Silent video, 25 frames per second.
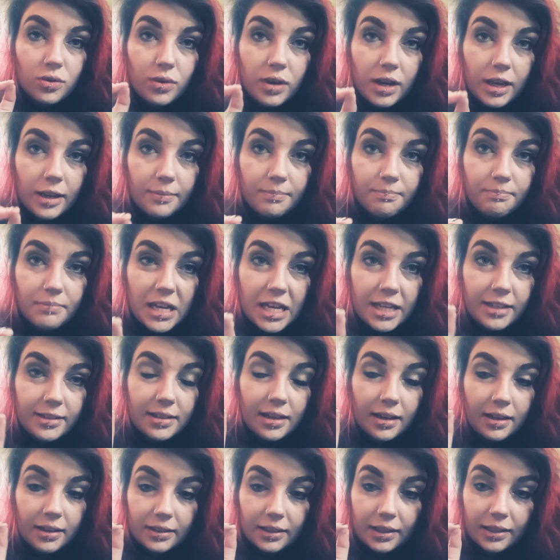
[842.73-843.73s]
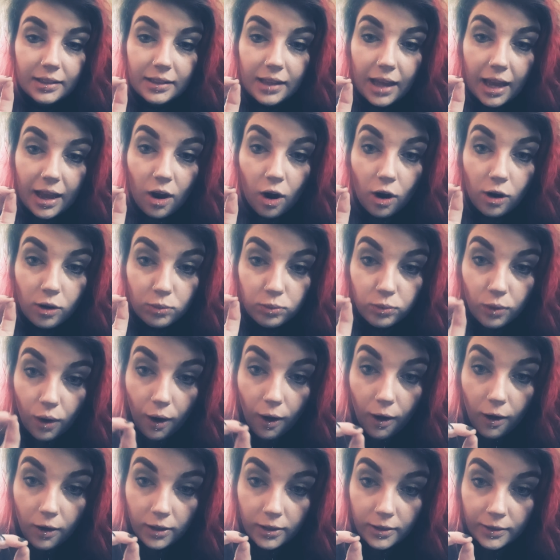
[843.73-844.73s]
admit that they are
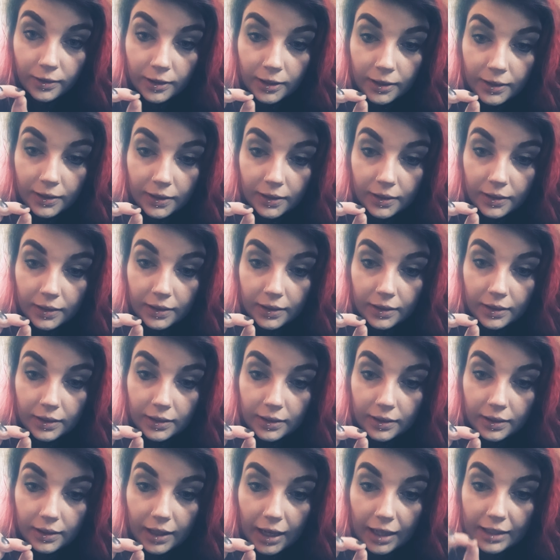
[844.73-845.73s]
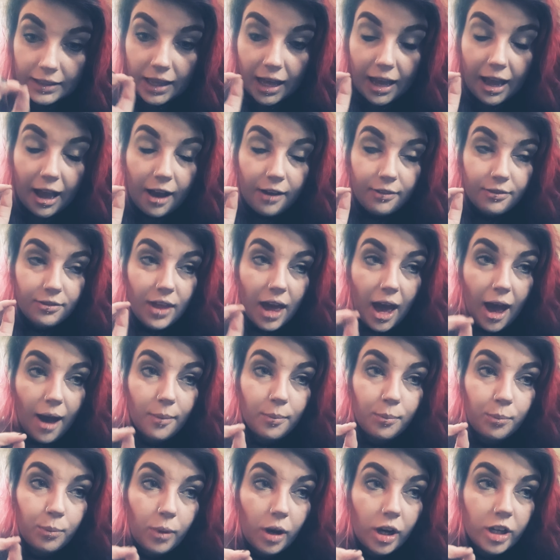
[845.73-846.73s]
wrong, and they have that
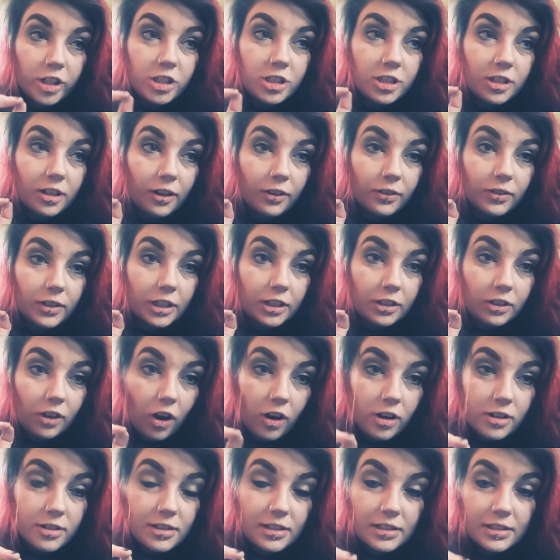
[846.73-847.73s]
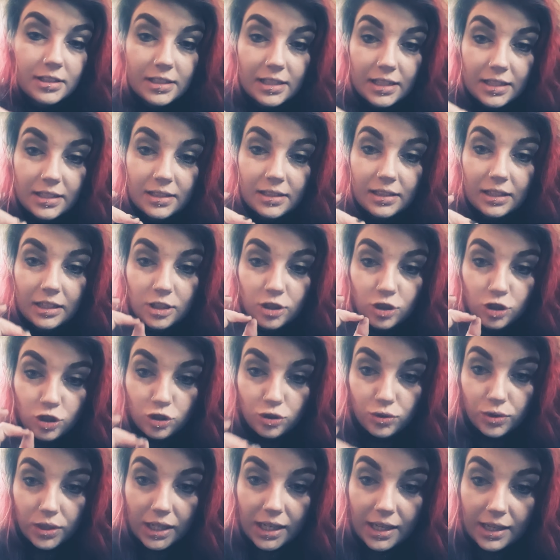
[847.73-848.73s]
much of a narcissistic
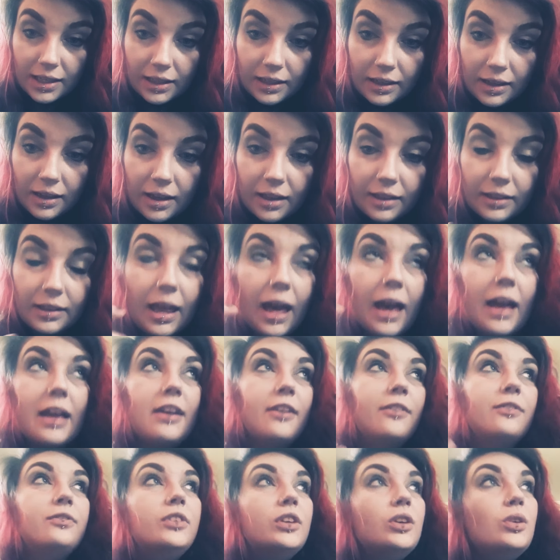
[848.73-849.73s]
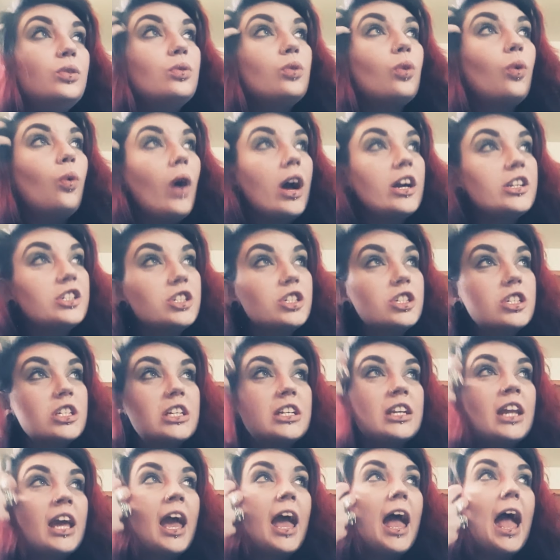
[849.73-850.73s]
streak that if you
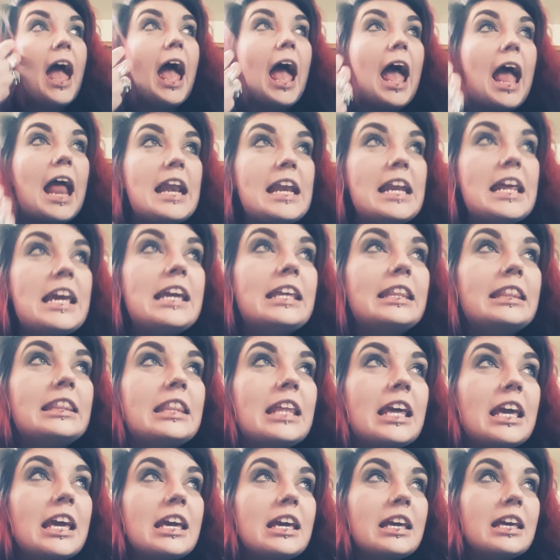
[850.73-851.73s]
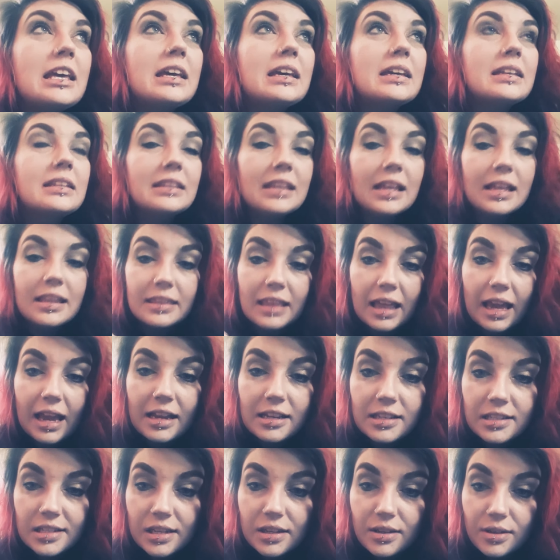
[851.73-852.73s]
question anything that they
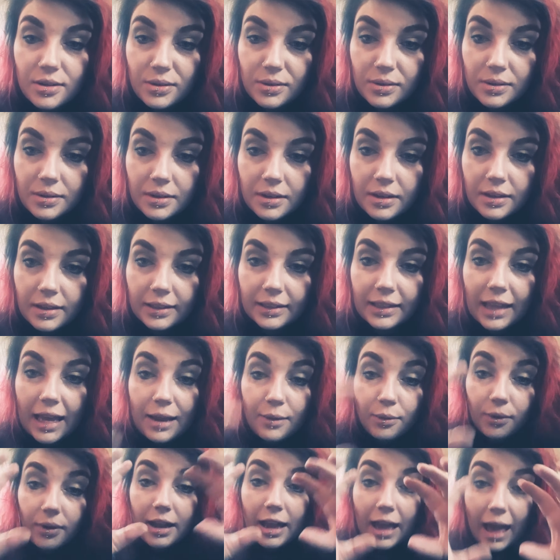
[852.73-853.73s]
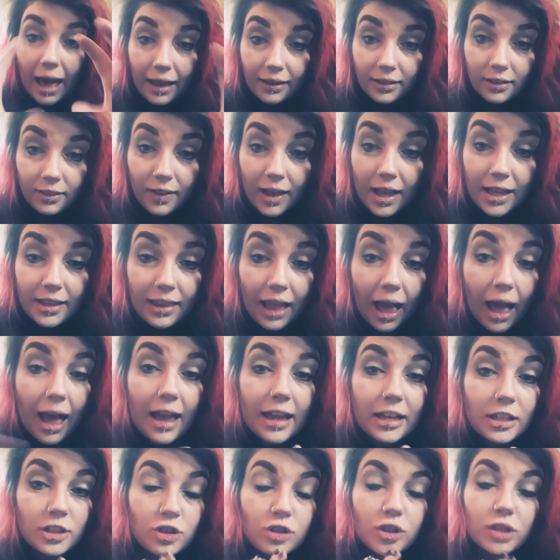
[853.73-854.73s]
do, they react like that
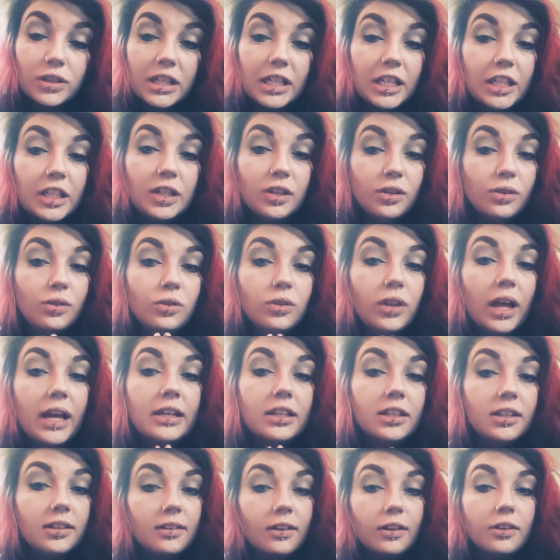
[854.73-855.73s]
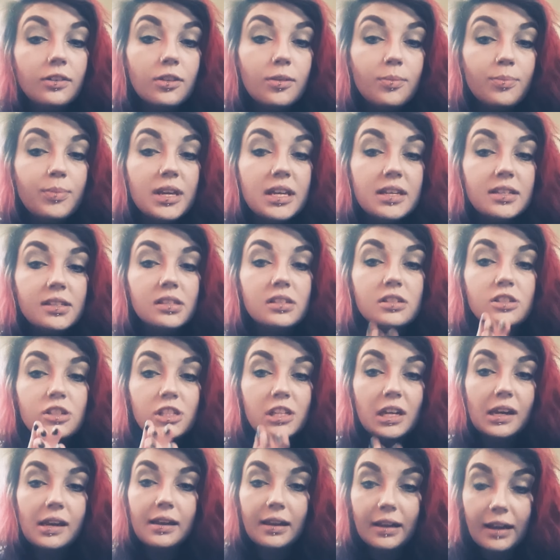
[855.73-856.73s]
and treat you like you're the piece of
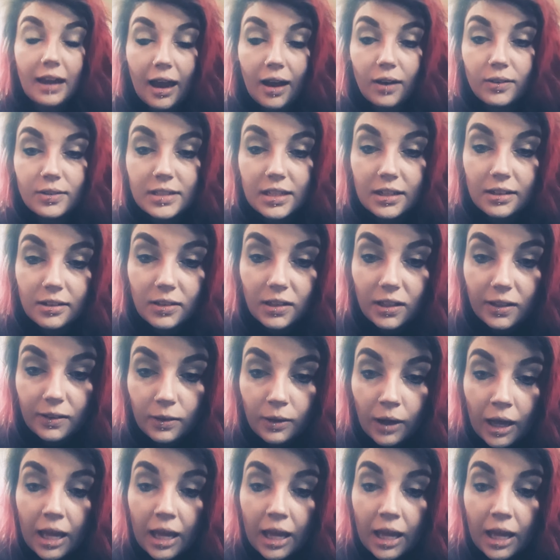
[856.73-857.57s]
shit and how dare you?